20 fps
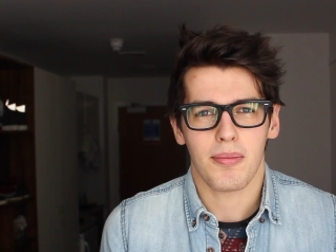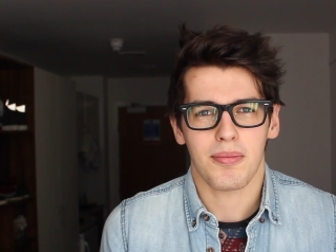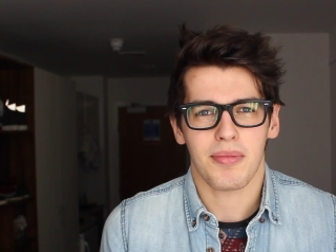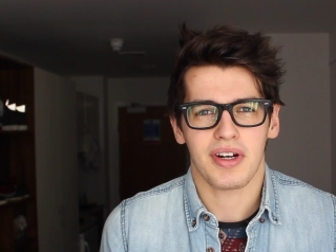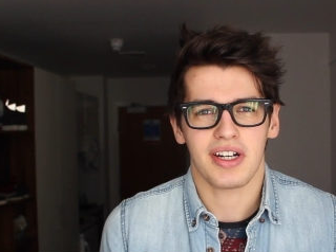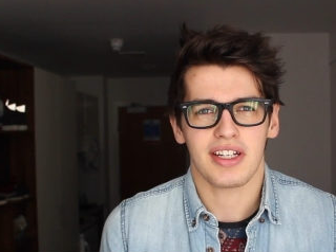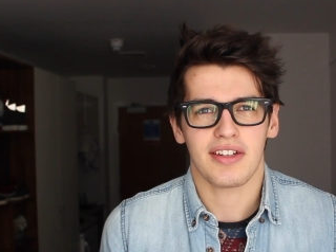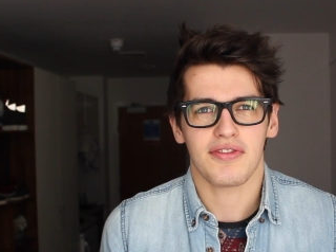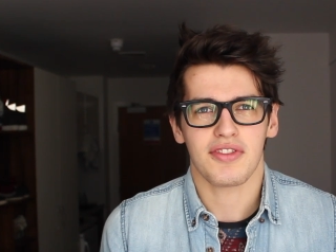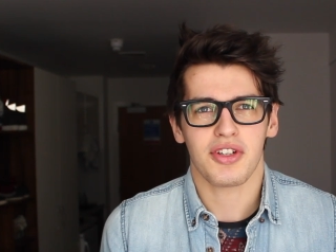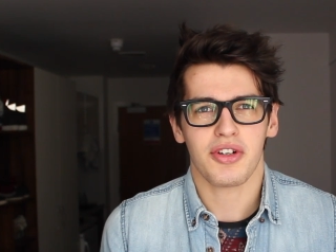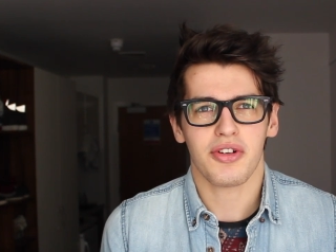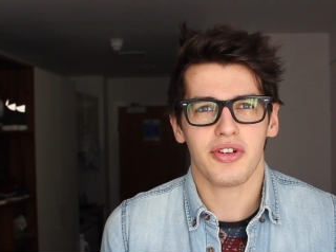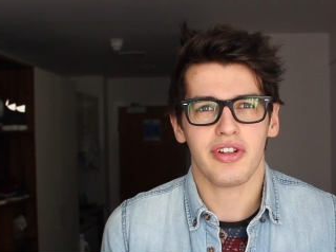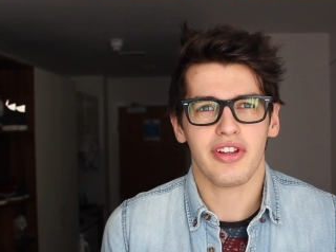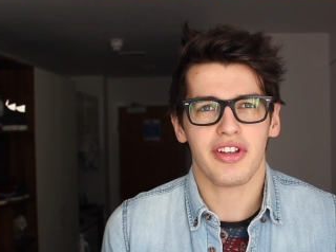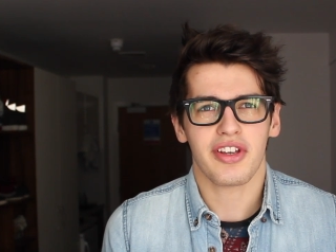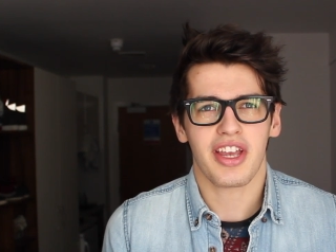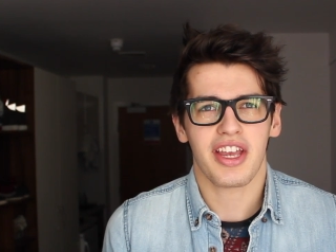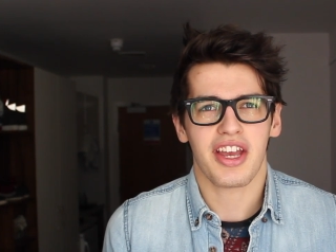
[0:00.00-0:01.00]
But if you're
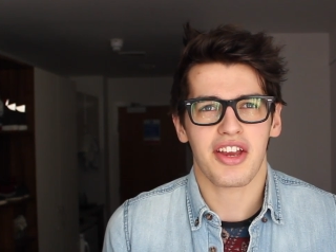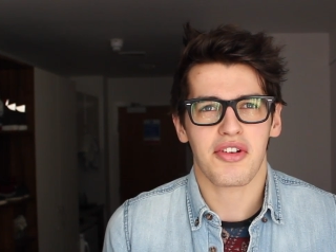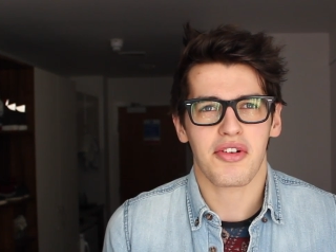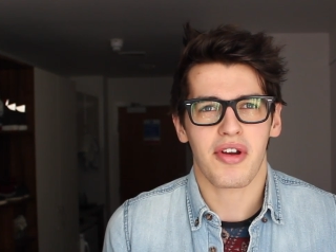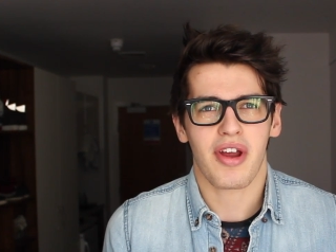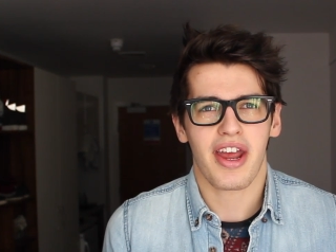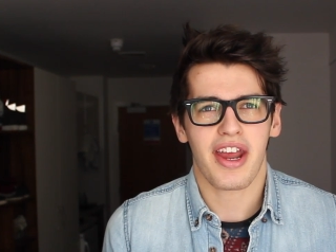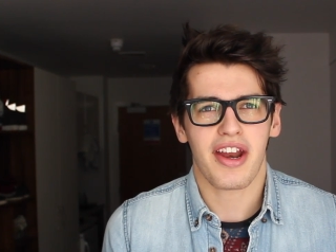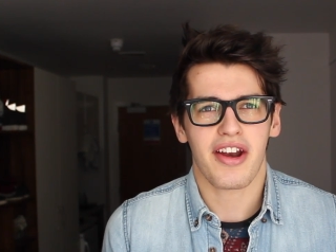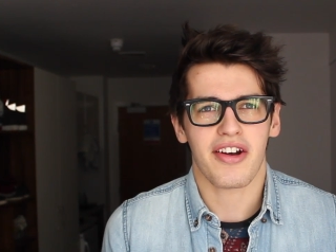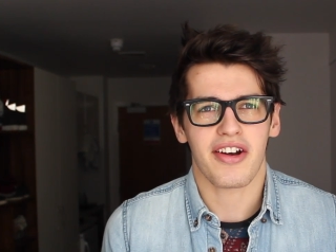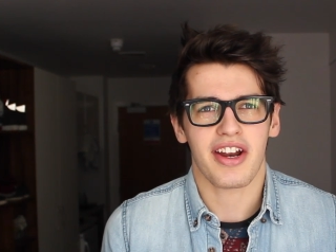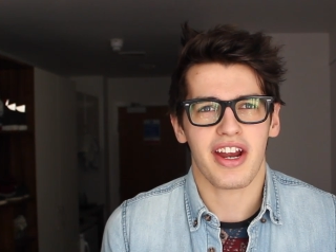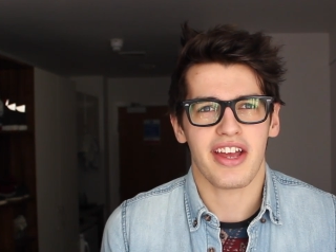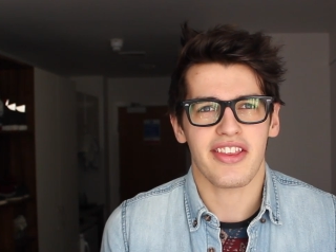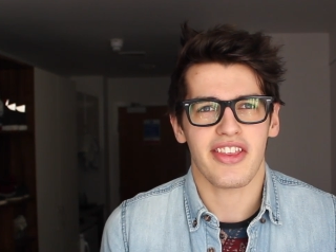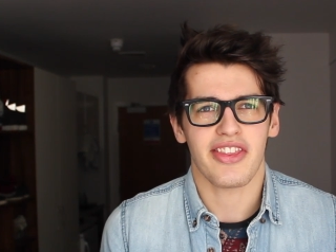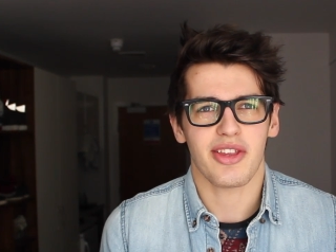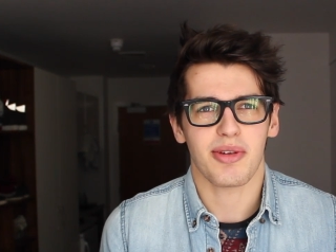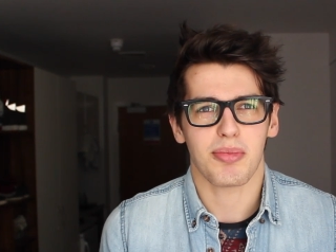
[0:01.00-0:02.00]
looking at your hair
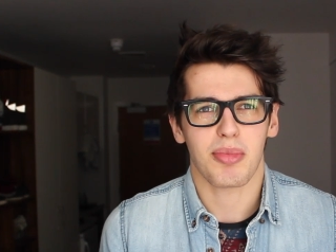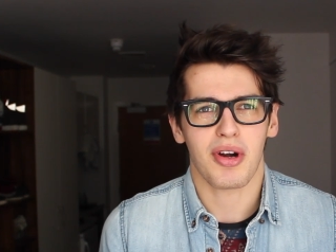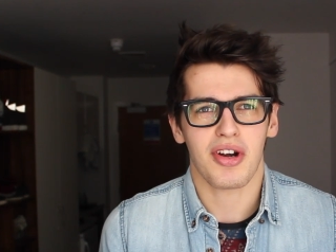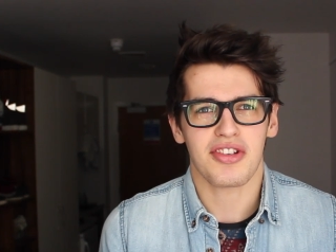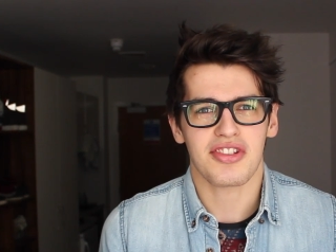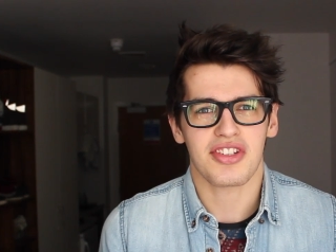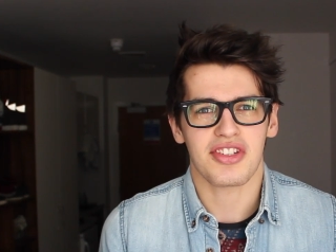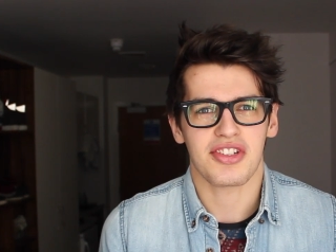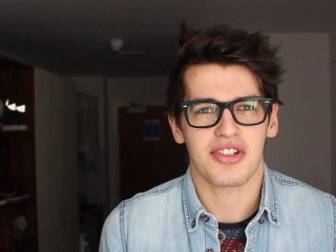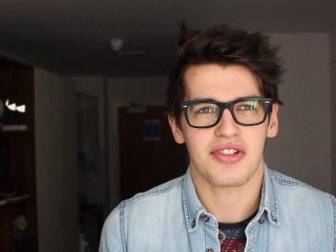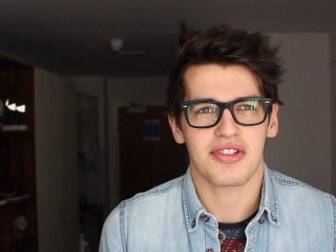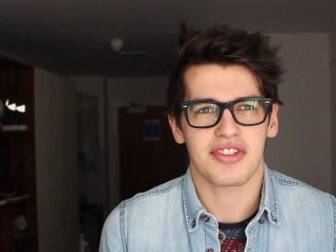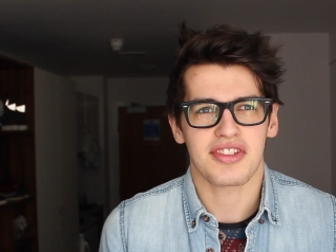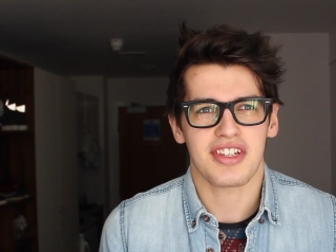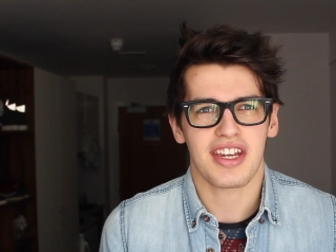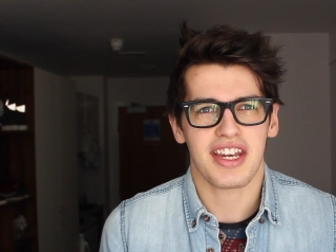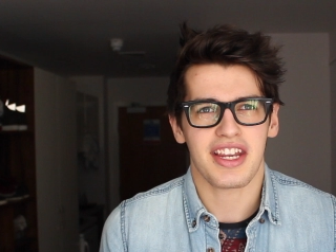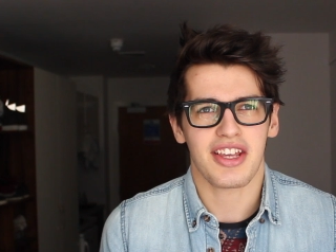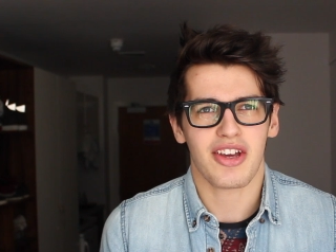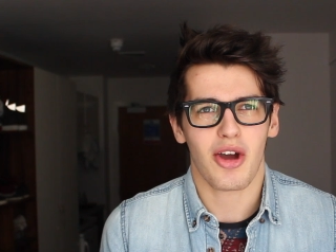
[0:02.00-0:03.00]
and then the person you're
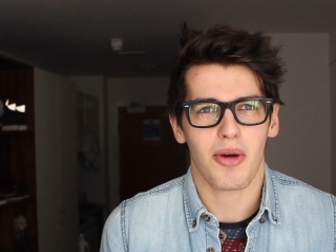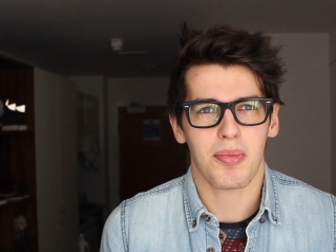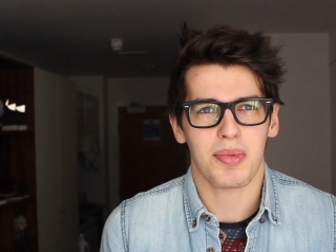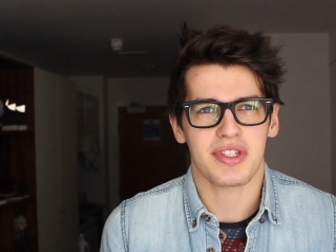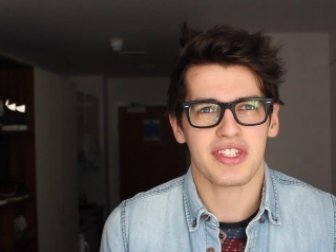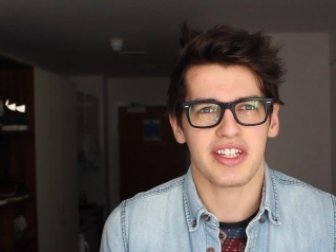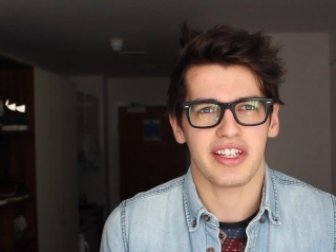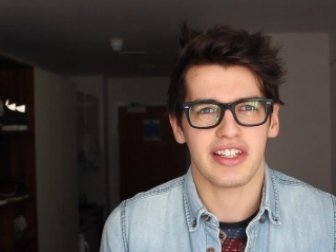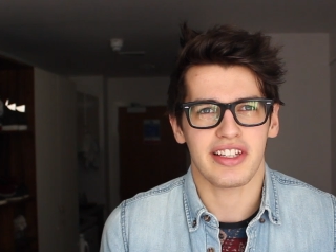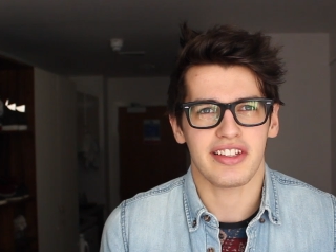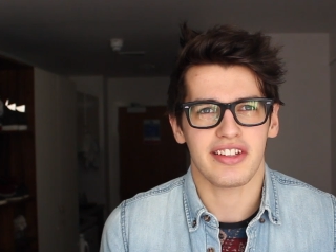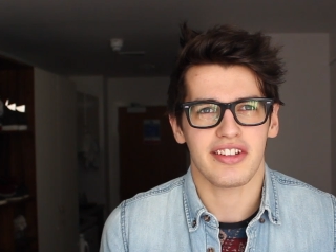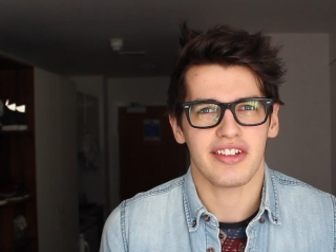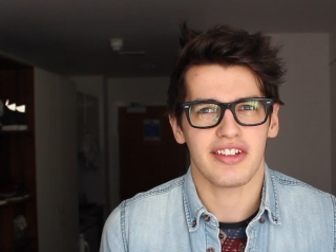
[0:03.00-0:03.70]
sitting opposite